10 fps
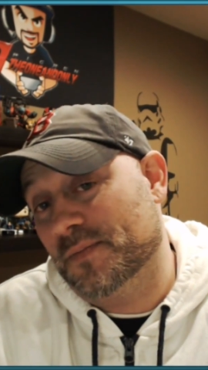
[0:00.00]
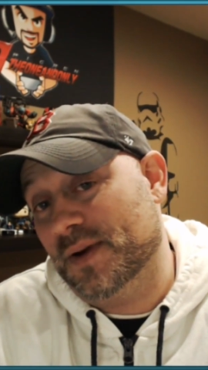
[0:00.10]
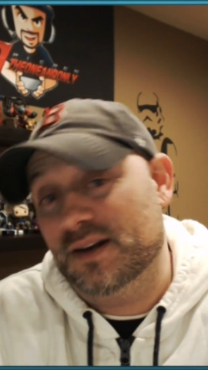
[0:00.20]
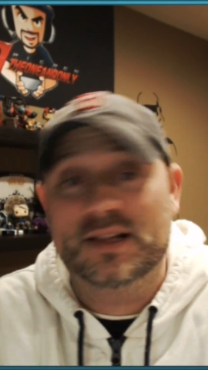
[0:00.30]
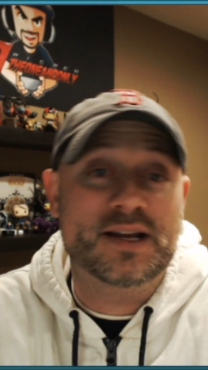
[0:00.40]

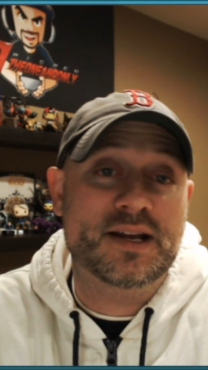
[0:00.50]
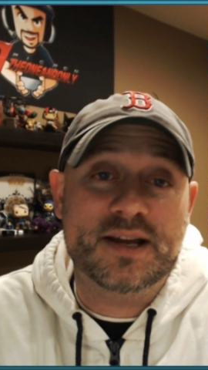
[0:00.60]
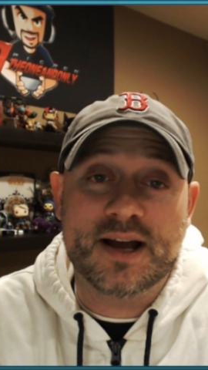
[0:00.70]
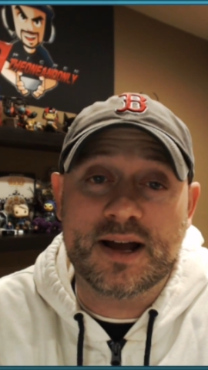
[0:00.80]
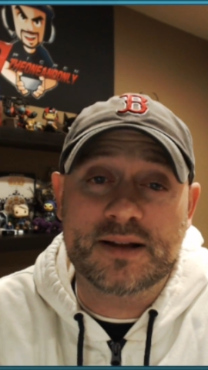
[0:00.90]
apparently
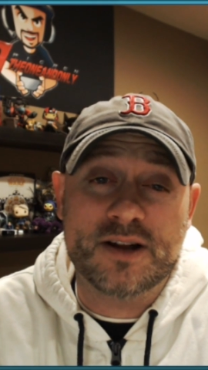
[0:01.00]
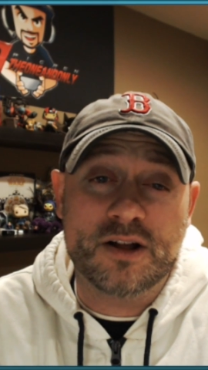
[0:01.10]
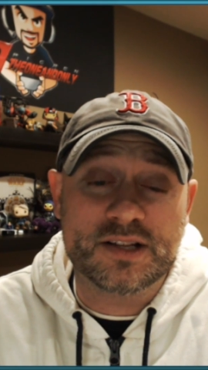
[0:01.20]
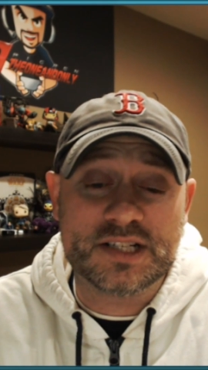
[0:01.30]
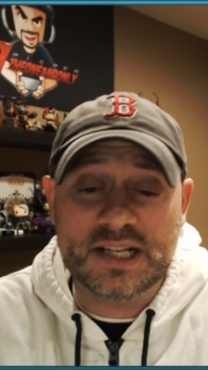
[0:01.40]

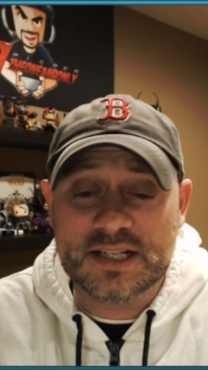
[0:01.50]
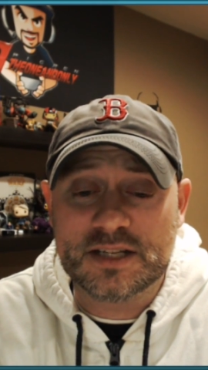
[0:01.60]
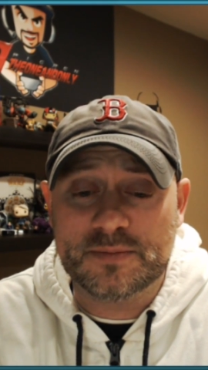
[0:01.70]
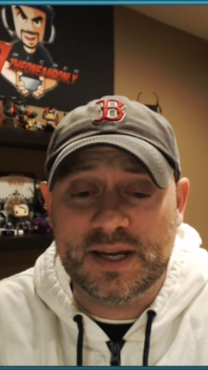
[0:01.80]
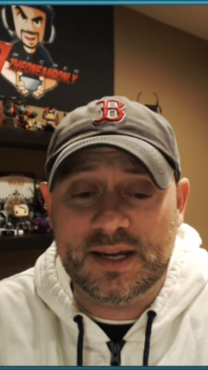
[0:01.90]
knowledge needs
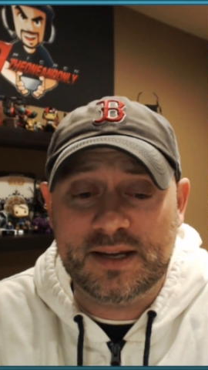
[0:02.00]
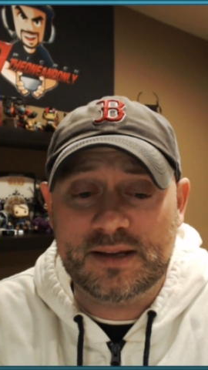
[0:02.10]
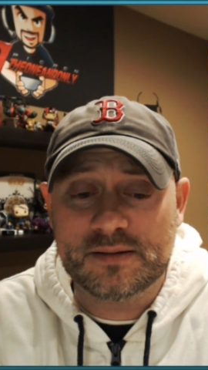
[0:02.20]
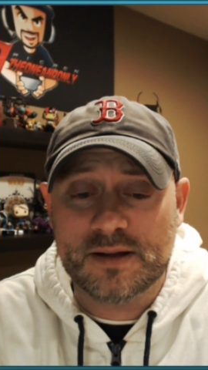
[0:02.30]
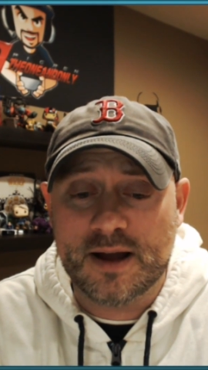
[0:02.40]
to be
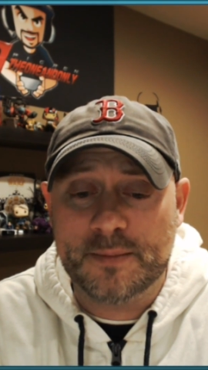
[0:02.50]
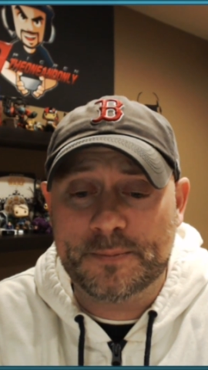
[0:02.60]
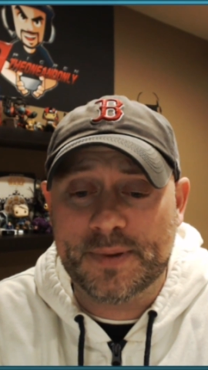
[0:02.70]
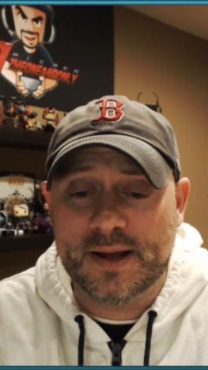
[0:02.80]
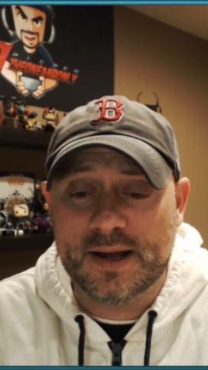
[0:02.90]

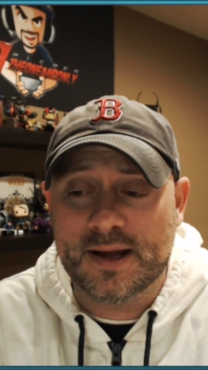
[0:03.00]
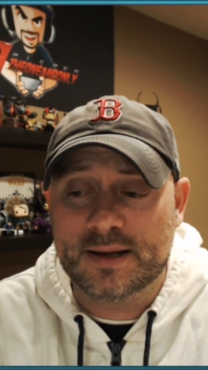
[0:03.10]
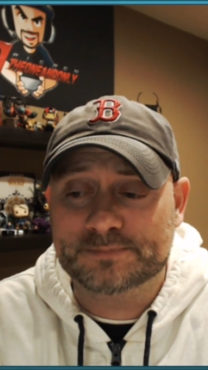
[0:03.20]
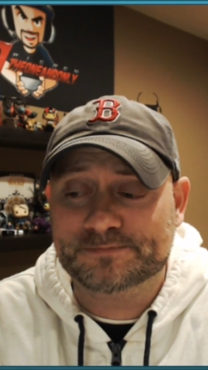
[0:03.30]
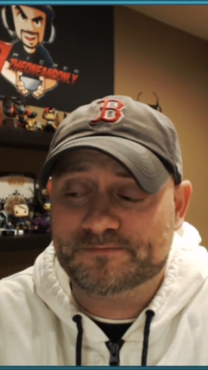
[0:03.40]
up
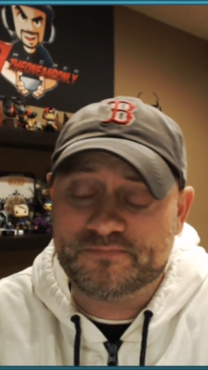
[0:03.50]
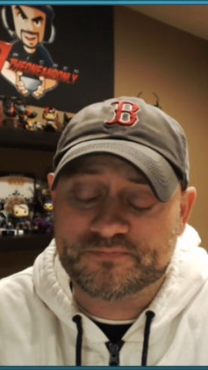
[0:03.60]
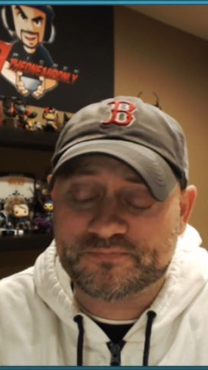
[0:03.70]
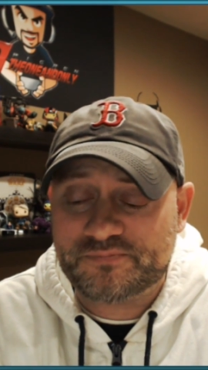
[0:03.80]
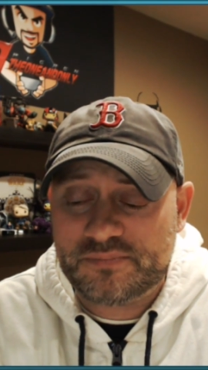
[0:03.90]
a
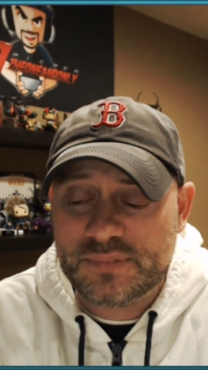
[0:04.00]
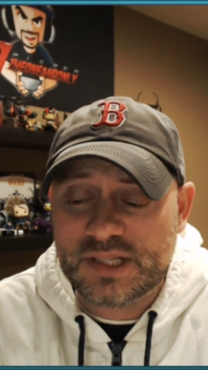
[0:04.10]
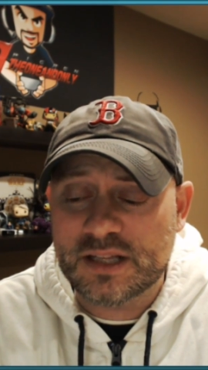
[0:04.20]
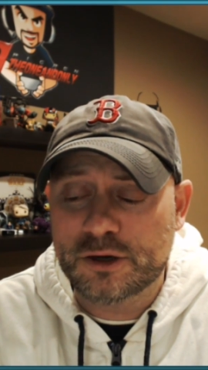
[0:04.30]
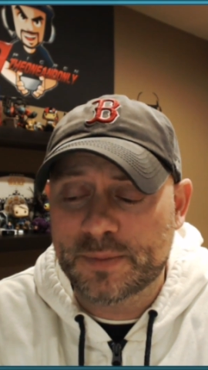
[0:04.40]

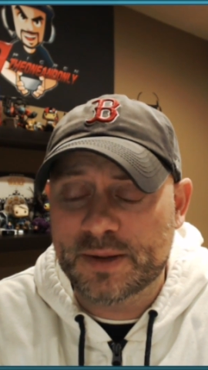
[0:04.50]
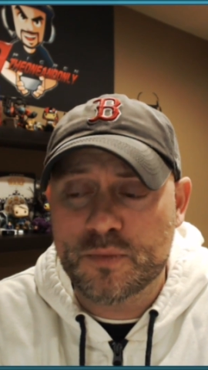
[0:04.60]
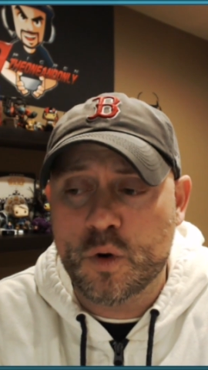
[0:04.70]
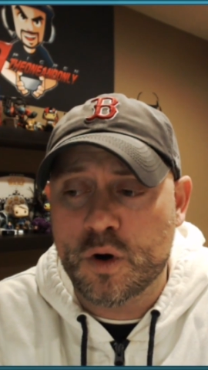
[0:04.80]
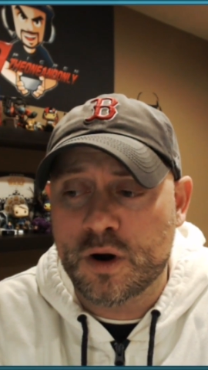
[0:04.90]
little bit
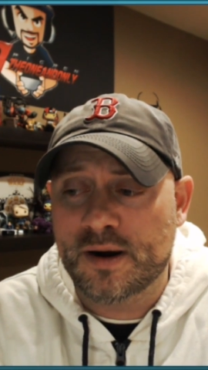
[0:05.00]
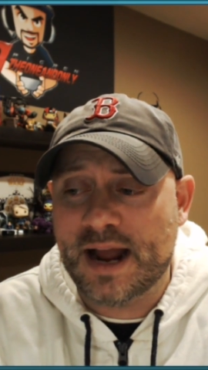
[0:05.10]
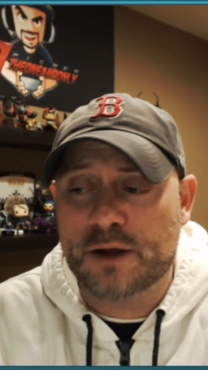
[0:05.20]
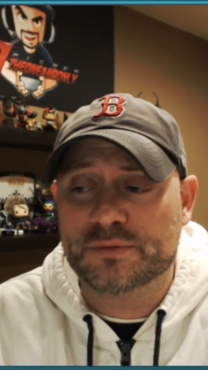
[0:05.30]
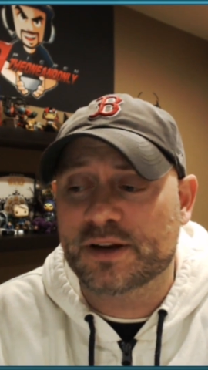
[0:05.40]
more
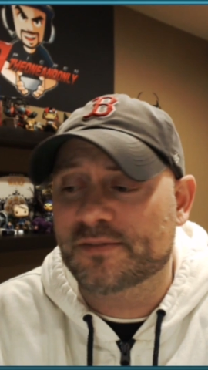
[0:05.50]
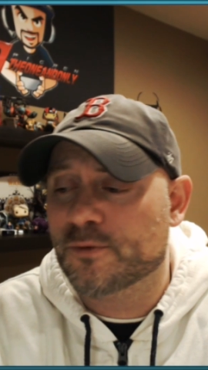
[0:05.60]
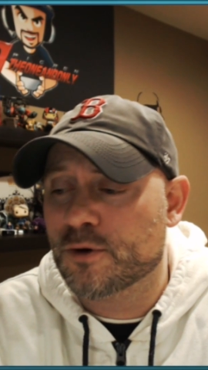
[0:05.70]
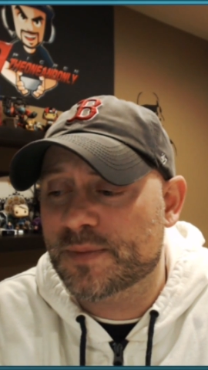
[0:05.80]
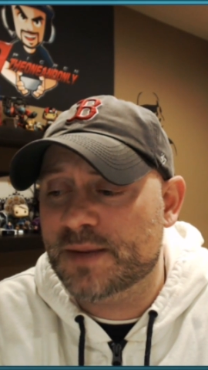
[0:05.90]
out there
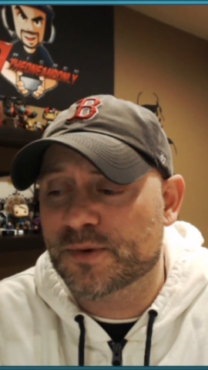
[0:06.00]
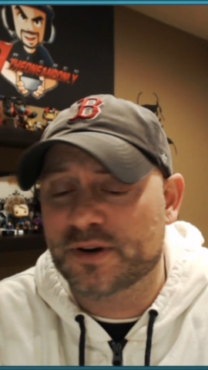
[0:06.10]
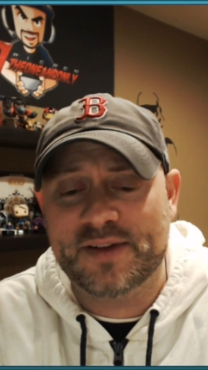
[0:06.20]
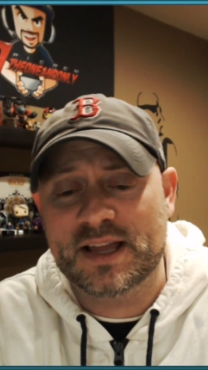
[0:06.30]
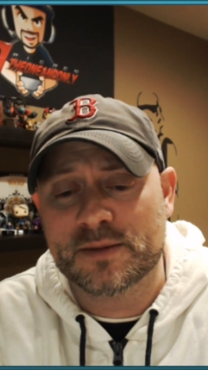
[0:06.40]
for people
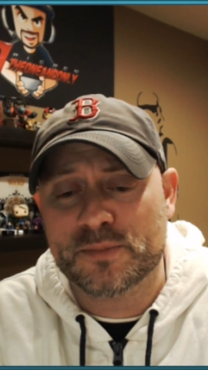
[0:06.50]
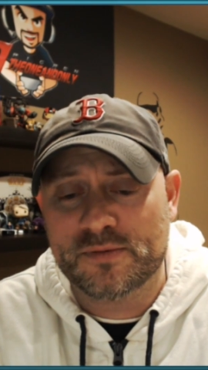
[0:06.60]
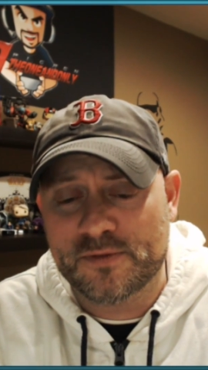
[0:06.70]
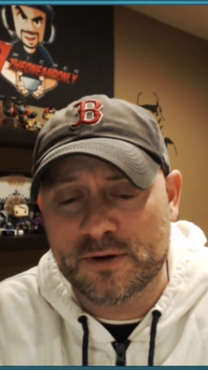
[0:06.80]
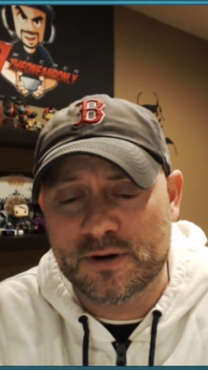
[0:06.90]

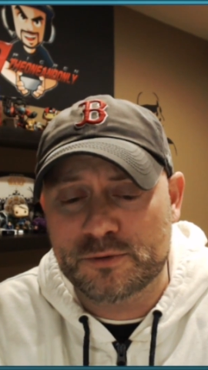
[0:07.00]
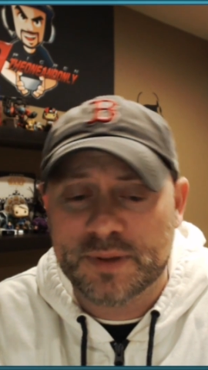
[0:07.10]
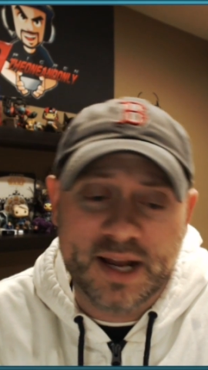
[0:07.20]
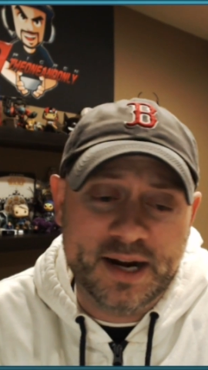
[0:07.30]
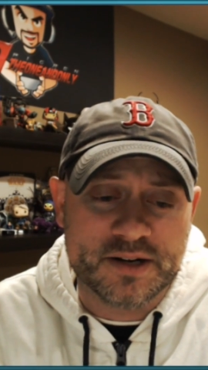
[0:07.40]
available for new
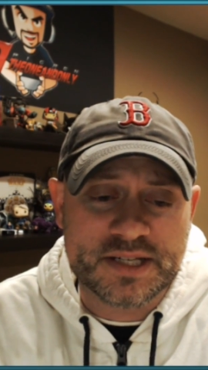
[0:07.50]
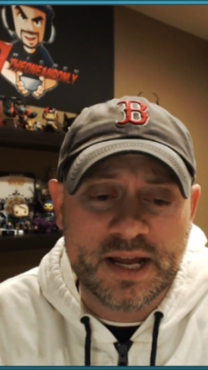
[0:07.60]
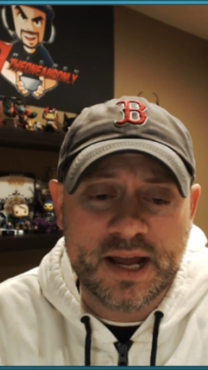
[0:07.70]
players.